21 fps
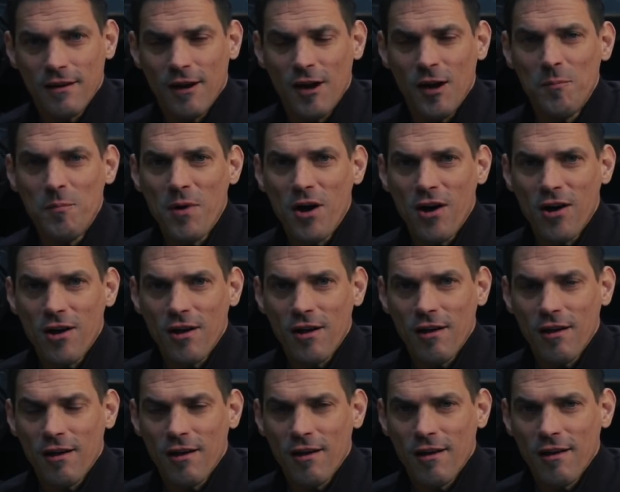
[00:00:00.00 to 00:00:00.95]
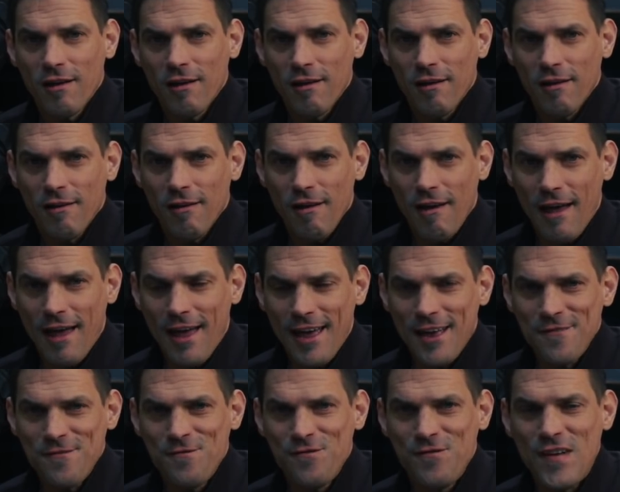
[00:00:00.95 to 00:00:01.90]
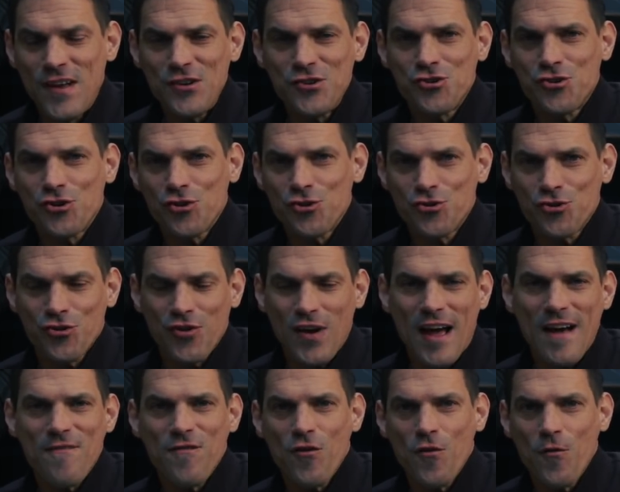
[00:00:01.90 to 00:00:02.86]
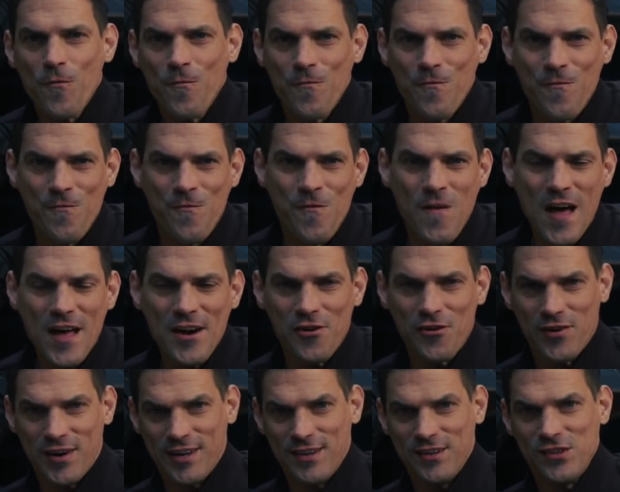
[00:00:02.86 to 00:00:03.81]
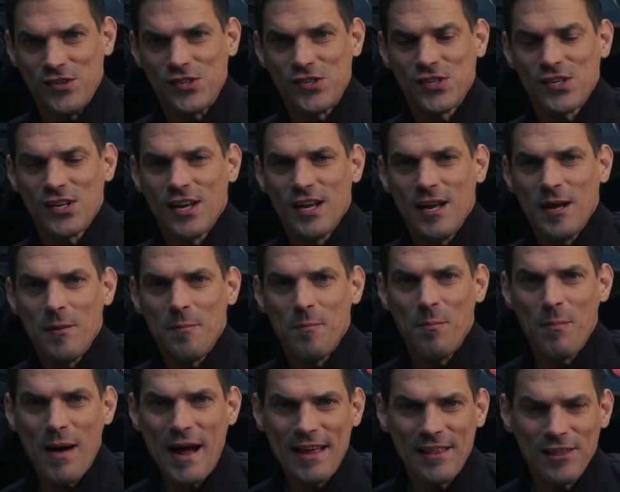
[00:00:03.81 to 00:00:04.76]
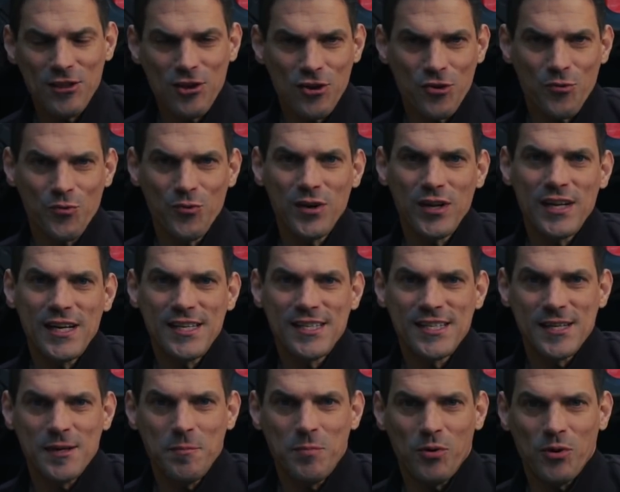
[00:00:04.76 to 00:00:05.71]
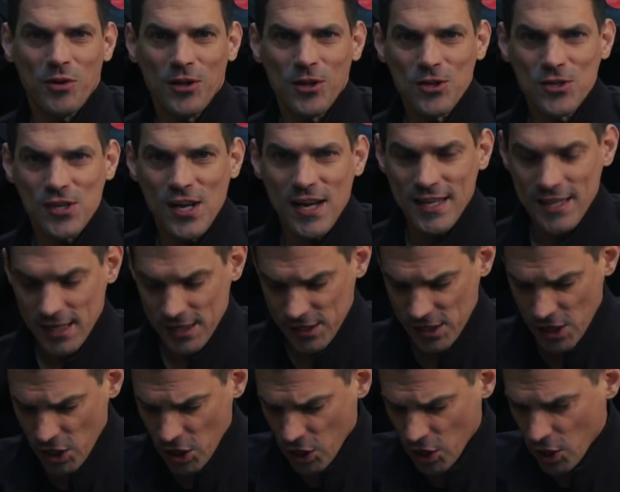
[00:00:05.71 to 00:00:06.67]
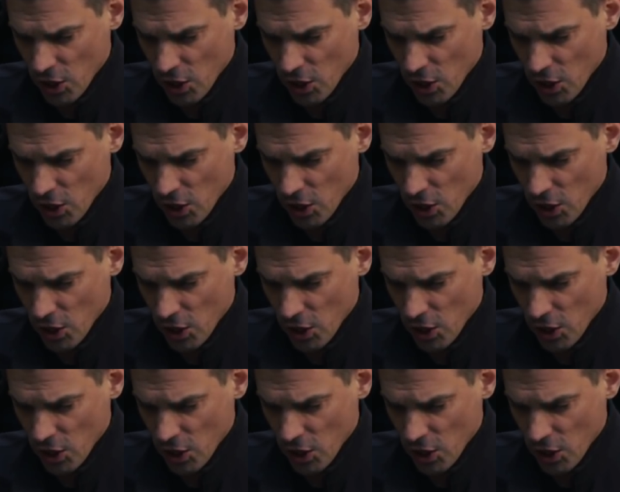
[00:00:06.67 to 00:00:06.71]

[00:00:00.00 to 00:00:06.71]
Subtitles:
among adventure travel veterans might look really simple. It looks like this.